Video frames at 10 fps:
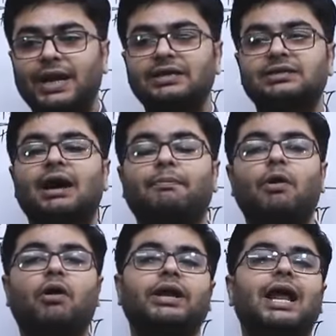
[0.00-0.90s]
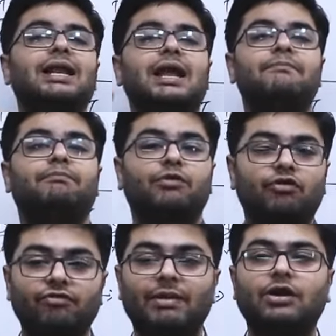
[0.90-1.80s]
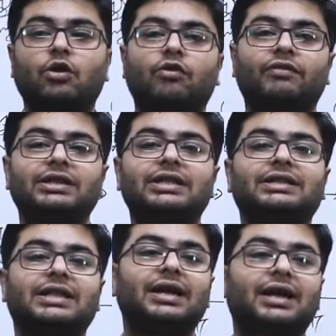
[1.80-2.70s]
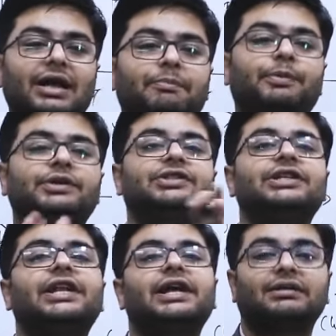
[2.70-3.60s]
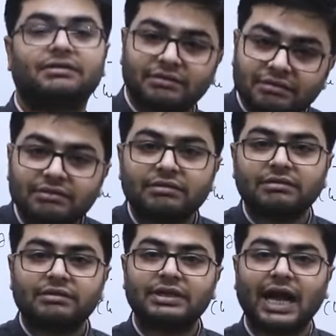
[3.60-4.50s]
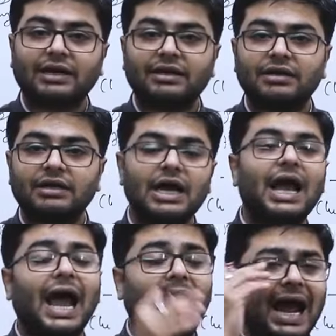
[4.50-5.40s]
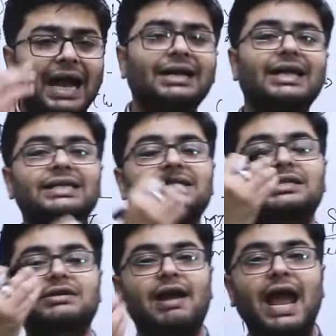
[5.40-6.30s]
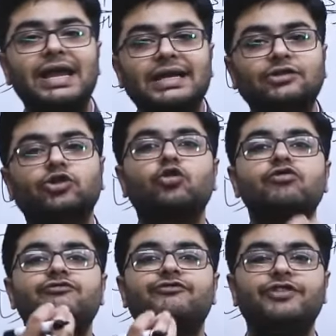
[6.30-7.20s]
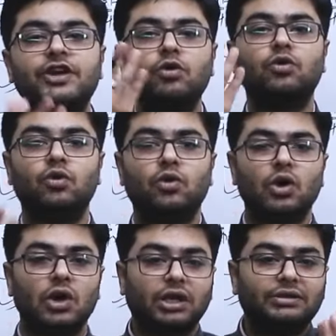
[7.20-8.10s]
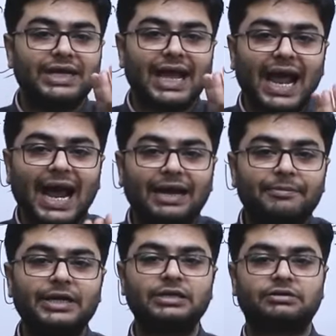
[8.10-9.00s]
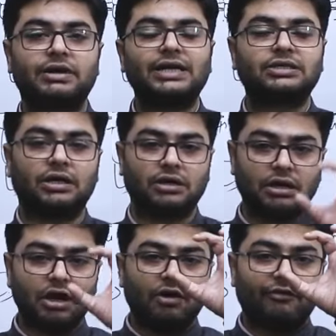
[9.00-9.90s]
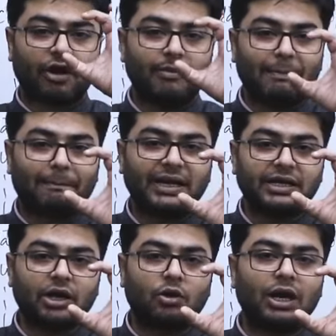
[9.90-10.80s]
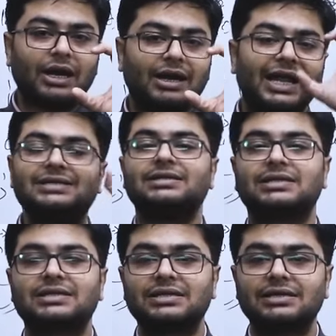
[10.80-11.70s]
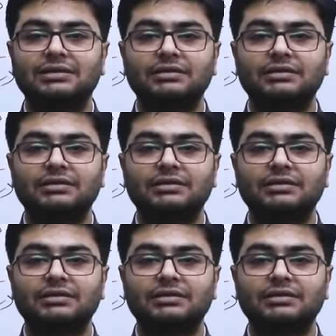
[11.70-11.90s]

brings upon an improvement over the thinker preceding that, and is trying to view the administration from a particular lens.